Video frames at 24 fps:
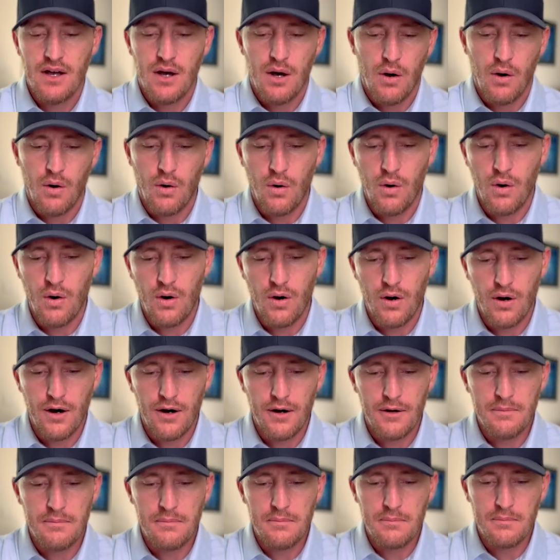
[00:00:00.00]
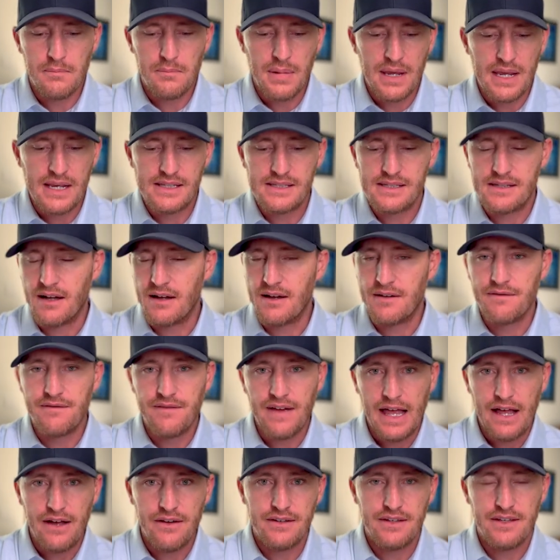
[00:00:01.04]
or based on
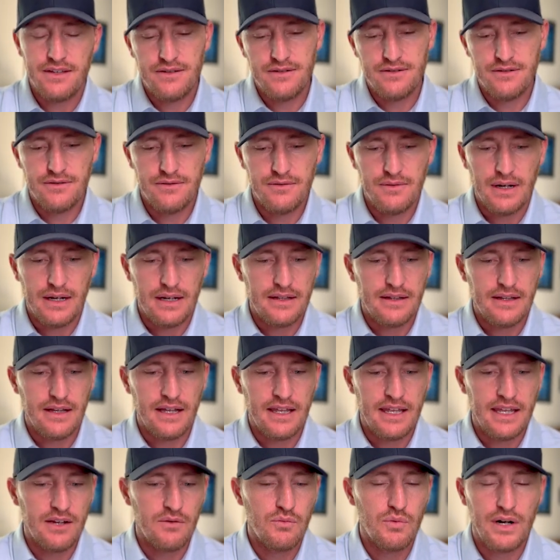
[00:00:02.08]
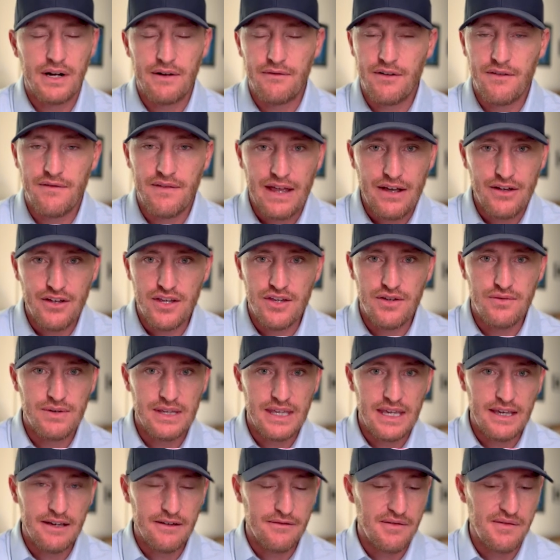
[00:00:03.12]
value and whatever value you
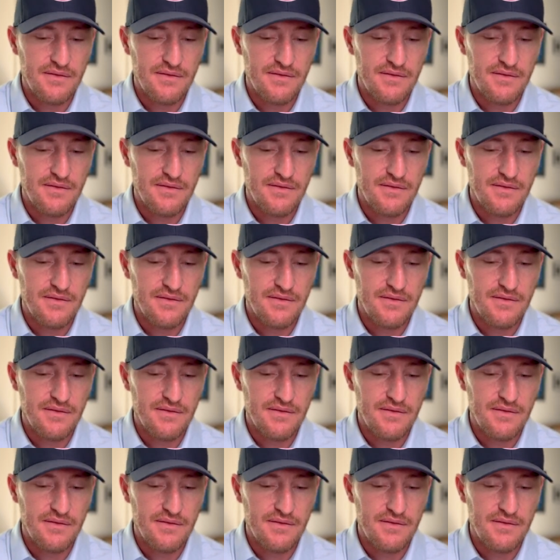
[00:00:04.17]
give.